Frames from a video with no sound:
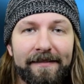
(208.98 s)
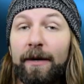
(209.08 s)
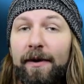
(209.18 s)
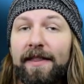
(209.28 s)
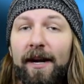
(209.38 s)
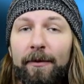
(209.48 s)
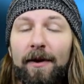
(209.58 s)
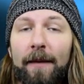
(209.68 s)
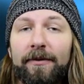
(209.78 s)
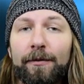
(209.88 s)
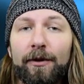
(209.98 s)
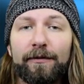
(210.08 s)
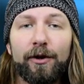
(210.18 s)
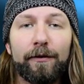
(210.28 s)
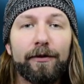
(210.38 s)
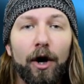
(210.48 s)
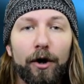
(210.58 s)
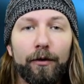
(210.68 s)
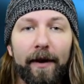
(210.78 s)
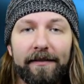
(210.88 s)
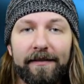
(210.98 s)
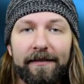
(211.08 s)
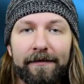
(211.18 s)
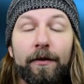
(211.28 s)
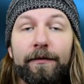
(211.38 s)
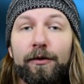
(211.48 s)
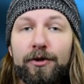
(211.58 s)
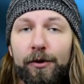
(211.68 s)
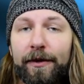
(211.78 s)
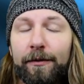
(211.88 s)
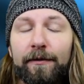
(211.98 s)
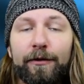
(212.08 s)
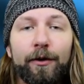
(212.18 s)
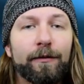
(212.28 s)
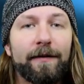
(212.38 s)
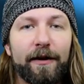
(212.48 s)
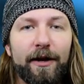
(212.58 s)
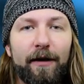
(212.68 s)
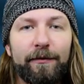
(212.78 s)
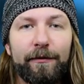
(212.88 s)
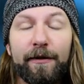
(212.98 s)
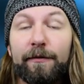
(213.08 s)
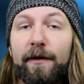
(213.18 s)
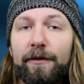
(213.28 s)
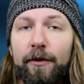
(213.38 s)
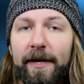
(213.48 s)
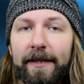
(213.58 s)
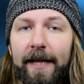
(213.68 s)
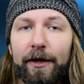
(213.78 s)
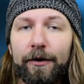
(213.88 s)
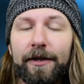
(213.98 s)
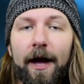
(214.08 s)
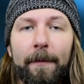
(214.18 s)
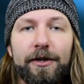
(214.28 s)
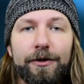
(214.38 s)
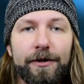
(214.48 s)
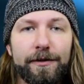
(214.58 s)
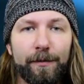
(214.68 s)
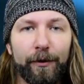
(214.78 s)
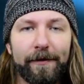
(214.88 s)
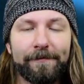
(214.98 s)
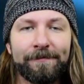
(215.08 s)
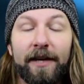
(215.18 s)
Well anyway, that about wraps up the review of CarQuest. So if you enjoyed the review or found it helpful, feel free to throw me a like or a comment to show your support.